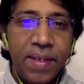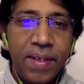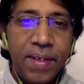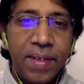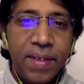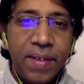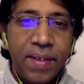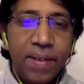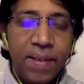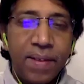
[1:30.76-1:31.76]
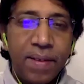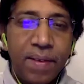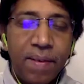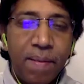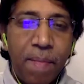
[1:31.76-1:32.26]

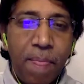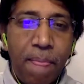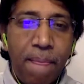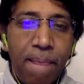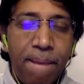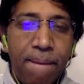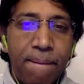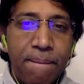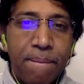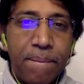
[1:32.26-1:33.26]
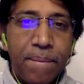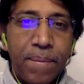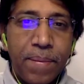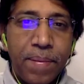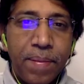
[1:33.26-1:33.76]

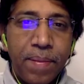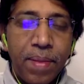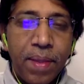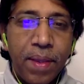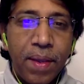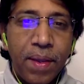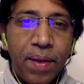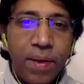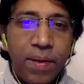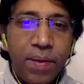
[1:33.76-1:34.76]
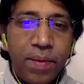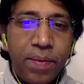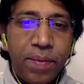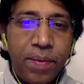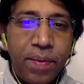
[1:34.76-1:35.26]
(silence)